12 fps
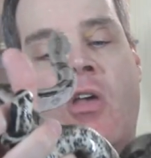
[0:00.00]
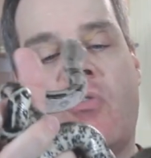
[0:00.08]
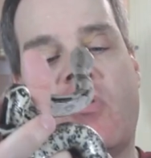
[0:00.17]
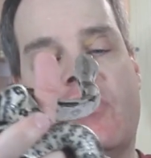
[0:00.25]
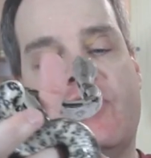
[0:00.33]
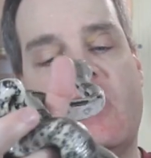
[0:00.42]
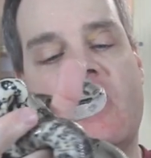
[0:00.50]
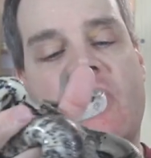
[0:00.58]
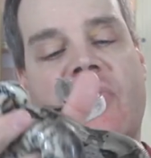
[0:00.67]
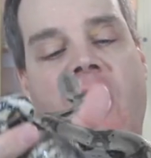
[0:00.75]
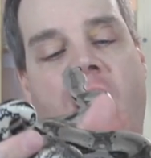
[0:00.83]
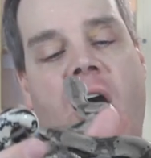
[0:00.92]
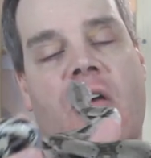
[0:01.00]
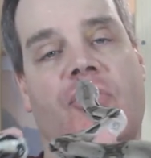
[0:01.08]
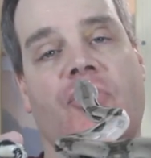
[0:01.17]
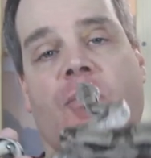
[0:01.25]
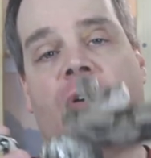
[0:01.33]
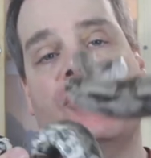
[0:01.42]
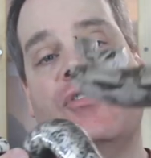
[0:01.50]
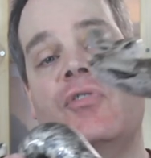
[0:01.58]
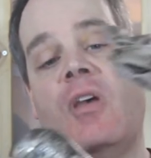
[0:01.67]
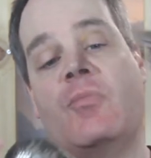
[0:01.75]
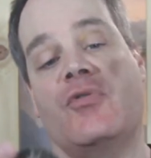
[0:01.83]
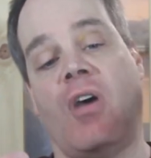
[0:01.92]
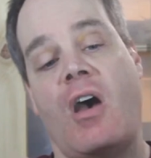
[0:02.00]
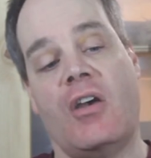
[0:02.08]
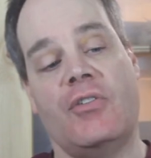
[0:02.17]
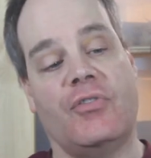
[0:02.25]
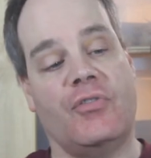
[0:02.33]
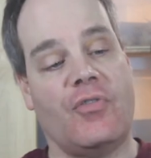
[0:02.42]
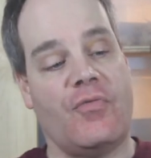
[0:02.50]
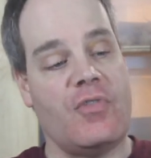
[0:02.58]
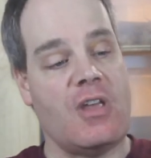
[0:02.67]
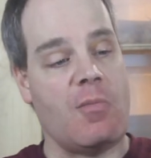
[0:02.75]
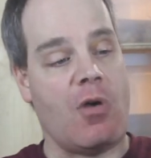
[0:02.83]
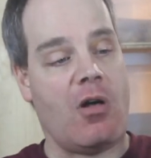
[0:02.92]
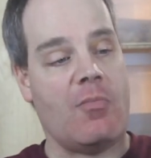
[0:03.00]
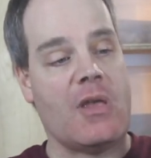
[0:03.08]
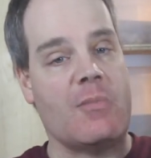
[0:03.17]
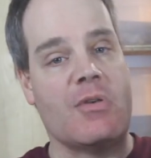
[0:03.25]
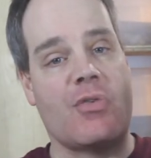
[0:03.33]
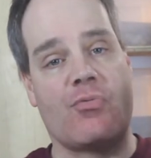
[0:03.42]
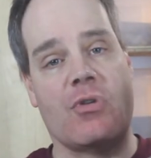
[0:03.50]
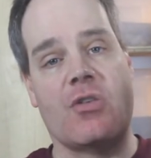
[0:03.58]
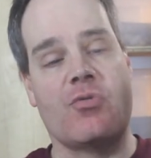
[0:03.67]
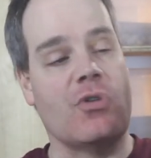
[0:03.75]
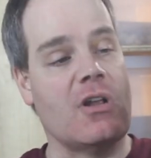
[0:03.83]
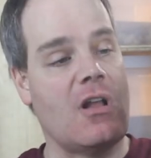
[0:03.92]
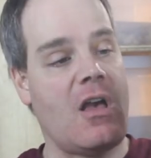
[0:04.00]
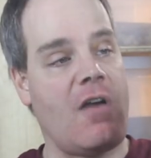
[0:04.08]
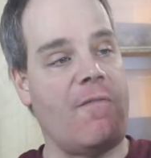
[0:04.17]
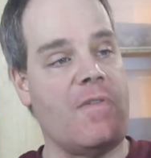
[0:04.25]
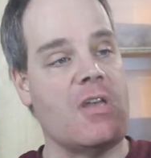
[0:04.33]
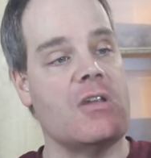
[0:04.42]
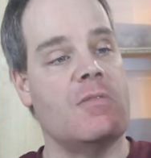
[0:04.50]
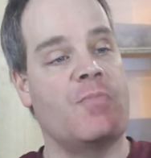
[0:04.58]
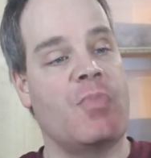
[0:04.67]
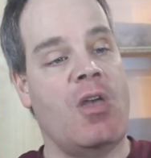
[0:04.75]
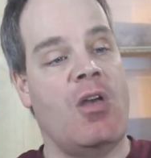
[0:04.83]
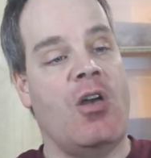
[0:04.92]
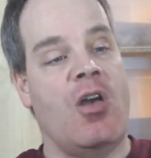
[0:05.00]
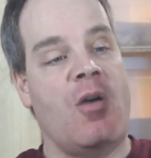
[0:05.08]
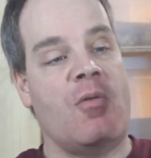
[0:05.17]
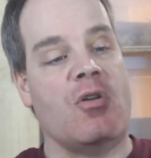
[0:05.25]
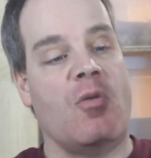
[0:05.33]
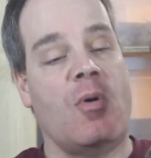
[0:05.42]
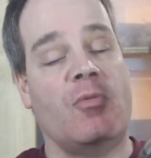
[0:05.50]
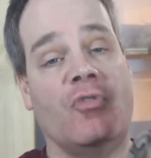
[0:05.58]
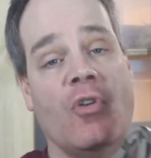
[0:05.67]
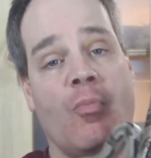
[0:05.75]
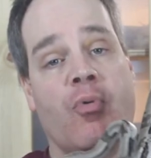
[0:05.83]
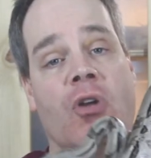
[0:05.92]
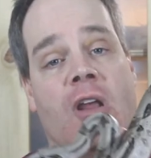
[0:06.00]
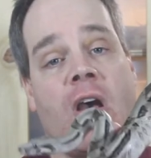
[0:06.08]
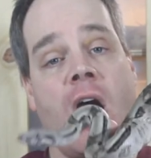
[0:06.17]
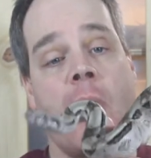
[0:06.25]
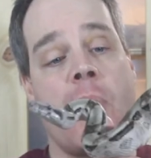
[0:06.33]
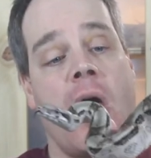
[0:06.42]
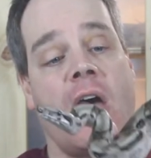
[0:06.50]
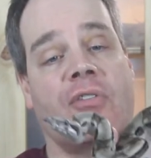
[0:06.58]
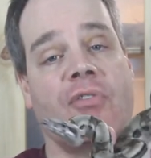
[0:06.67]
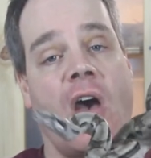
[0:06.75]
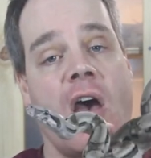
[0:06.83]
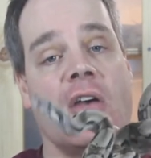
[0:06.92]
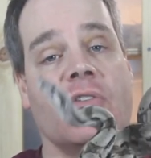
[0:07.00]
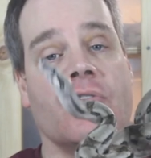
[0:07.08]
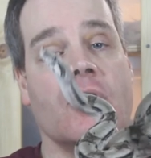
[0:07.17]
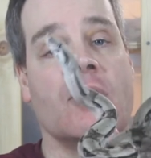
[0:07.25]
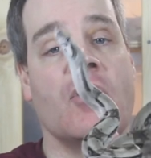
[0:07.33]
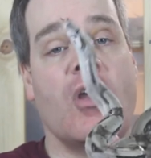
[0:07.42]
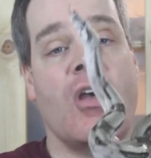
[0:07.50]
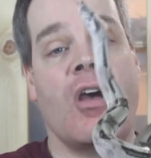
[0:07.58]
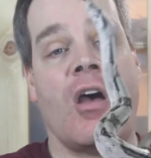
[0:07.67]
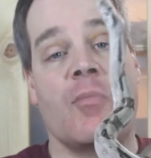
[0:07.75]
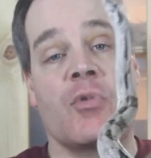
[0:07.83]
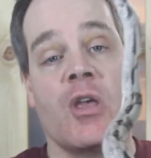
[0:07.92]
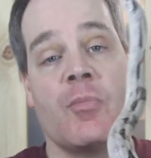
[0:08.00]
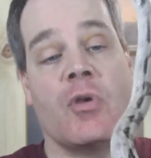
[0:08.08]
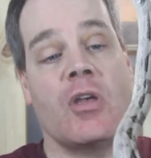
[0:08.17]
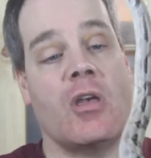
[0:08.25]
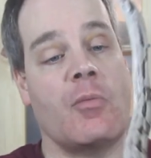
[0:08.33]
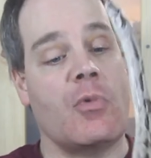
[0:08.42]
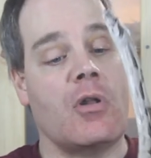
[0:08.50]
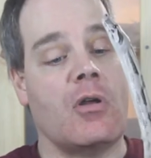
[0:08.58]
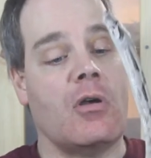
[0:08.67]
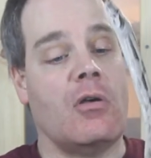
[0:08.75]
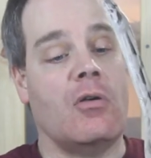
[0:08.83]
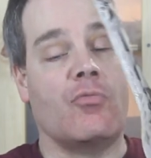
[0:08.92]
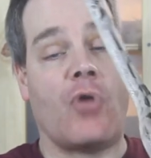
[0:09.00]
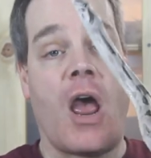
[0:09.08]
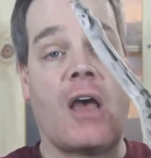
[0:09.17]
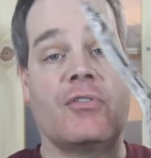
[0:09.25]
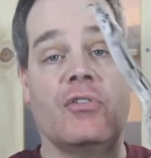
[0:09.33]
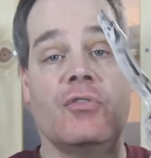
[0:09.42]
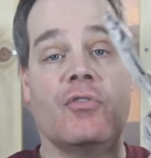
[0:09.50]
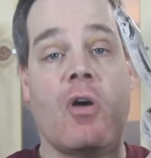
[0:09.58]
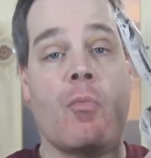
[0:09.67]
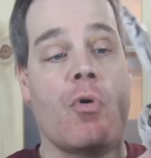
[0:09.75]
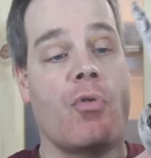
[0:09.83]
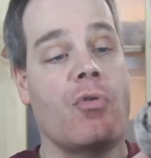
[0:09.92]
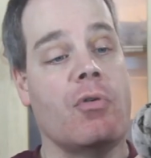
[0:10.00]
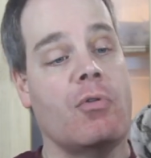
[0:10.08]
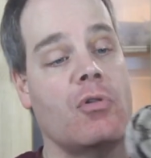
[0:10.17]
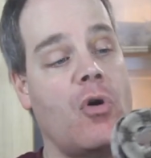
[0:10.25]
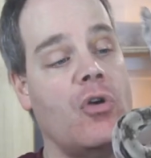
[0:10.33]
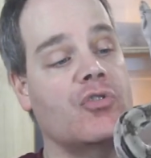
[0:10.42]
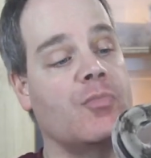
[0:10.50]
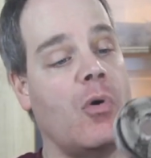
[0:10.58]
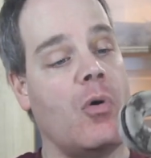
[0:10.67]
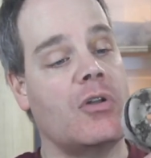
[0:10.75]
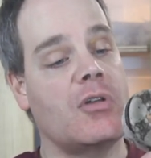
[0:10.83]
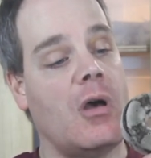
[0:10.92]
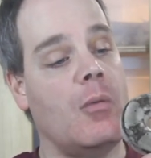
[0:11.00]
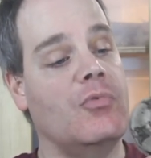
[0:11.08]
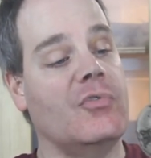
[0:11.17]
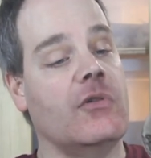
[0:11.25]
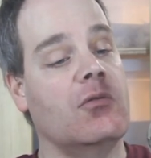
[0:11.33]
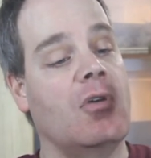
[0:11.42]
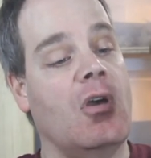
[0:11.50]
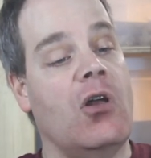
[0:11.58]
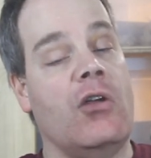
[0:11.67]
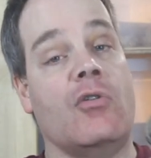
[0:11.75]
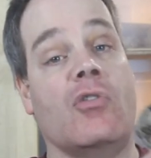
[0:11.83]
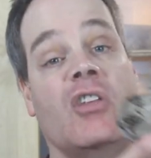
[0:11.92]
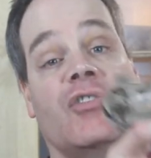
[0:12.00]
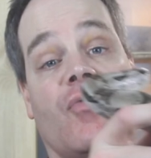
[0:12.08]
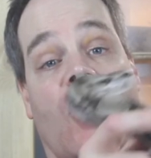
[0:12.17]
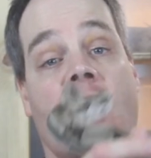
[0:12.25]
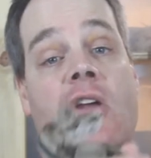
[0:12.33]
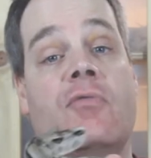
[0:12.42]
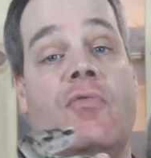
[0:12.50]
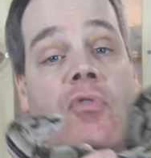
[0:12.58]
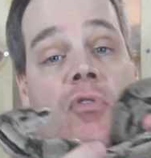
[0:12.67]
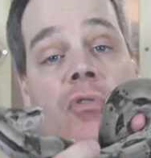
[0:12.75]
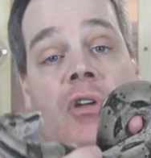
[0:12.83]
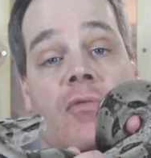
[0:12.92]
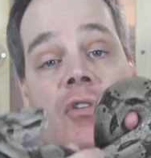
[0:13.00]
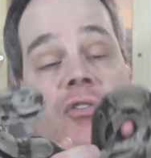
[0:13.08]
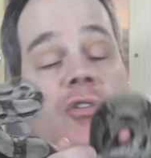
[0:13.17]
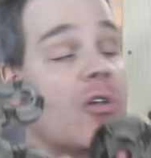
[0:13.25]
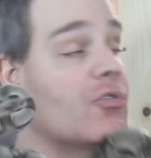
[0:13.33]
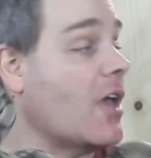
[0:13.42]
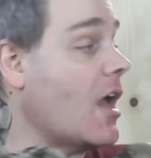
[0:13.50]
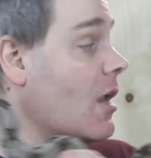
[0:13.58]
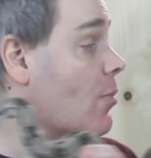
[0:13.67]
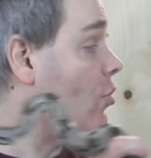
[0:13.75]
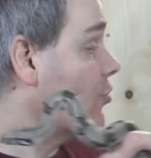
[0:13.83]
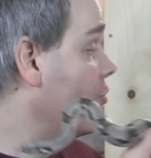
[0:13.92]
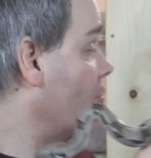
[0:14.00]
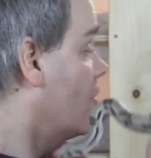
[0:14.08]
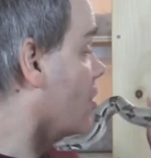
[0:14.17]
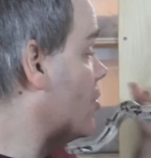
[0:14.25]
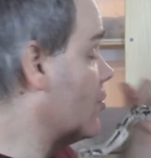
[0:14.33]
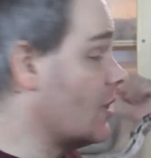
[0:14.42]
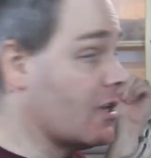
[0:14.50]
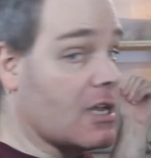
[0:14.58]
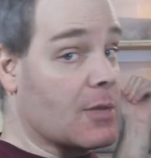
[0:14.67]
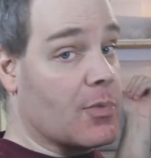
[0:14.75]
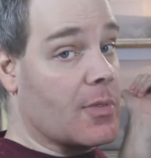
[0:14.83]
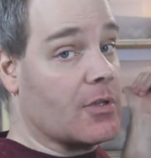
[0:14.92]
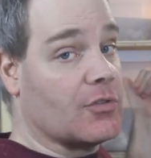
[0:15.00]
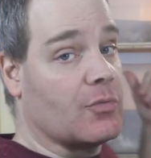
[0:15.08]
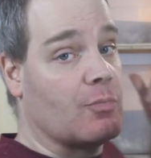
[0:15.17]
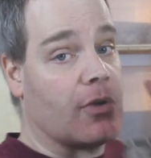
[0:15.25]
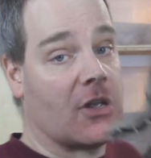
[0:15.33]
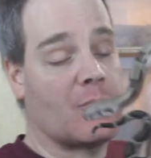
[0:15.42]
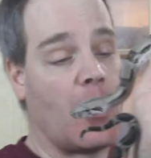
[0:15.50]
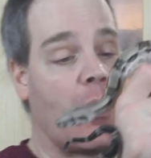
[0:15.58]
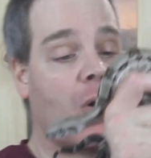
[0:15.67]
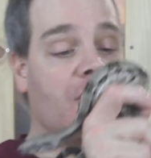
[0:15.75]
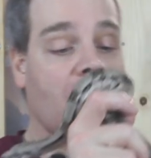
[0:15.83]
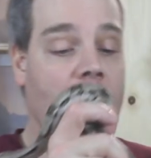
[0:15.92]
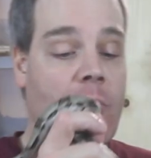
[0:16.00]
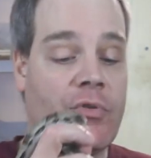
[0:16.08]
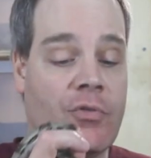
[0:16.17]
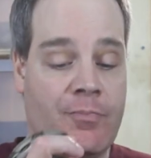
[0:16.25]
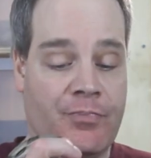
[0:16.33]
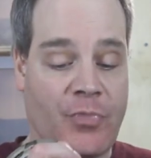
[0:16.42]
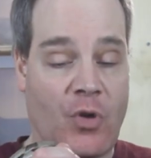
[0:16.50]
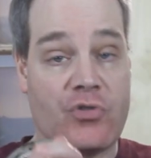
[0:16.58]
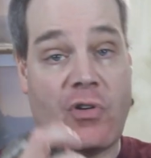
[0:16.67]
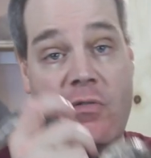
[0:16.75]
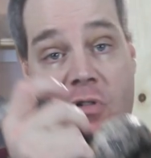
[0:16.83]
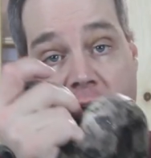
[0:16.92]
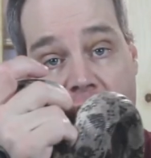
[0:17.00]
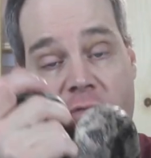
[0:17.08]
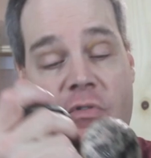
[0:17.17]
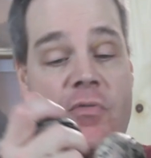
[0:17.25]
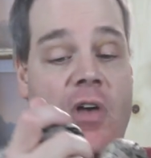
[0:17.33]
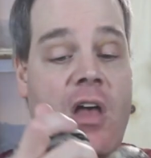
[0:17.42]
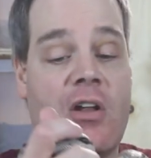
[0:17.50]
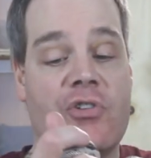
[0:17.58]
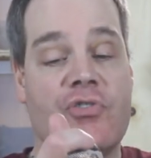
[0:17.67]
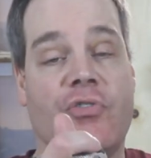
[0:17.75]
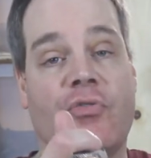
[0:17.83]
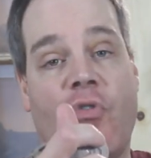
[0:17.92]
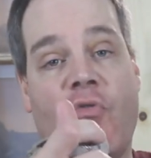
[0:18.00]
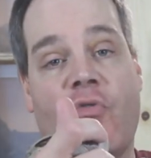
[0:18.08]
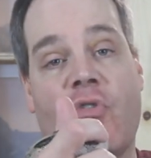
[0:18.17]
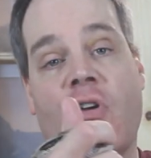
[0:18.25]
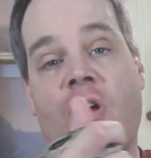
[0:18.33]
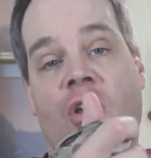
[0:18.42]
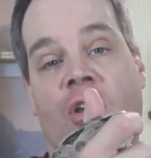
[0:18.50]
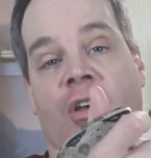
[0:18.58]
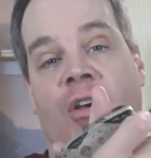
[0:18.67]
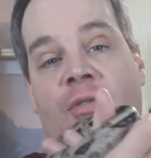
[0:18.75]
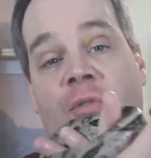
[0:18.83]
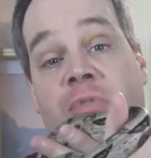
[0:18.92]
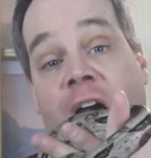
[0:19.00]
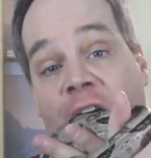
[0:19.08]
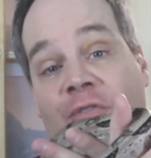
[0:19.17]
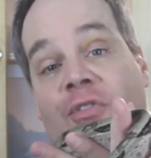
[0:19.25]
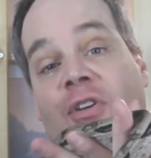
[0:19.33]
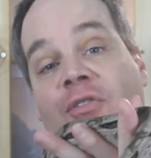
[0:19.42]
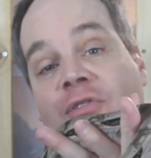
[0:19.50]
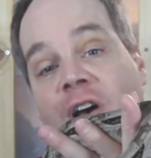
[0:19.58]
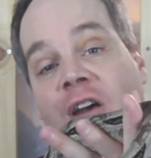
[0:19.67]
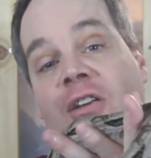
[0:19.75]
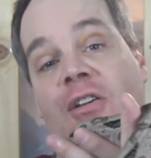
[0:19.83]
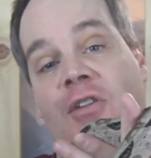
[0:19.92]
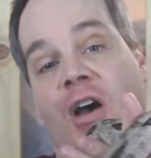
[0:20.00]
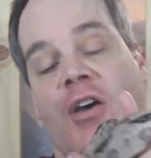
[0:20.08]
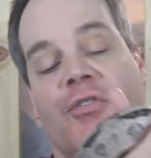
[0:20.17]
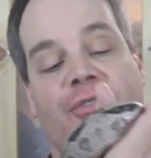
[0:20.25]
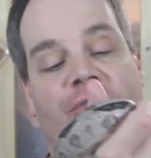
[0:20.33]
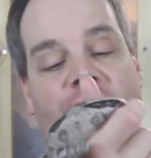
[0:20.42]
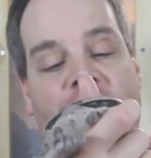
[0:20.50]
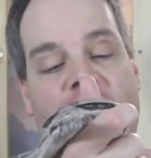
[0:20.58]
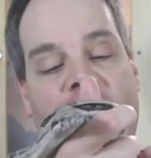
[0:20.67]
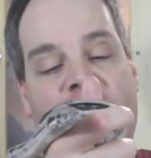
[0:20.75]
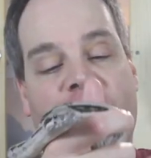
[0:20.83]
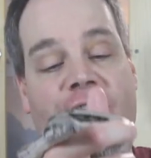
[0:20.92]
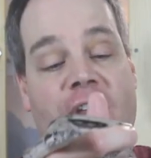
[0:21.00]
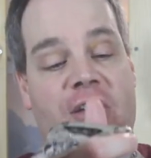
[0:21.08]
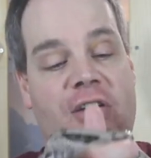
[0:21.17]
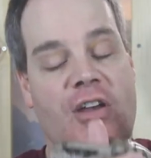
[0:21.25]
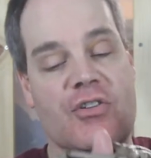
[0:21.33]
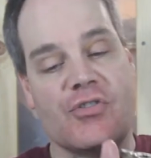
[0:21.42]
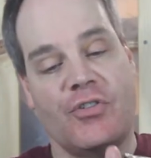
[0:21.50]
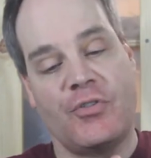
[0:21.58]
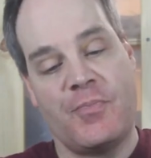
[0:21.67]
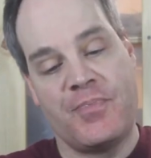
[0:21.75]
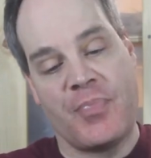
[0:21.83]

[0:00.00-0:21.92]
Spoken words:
You can see this guy is about the same size as the female, maybe 3-3.5 feet. You know, but still pretty compact size, and I'm keeping him in a rack system within the large boa tubs, and you know, that's fine for even adult animals. You can keep in these big boa tubs. which have a lot of advantages over the plastic sliding glass snake cages.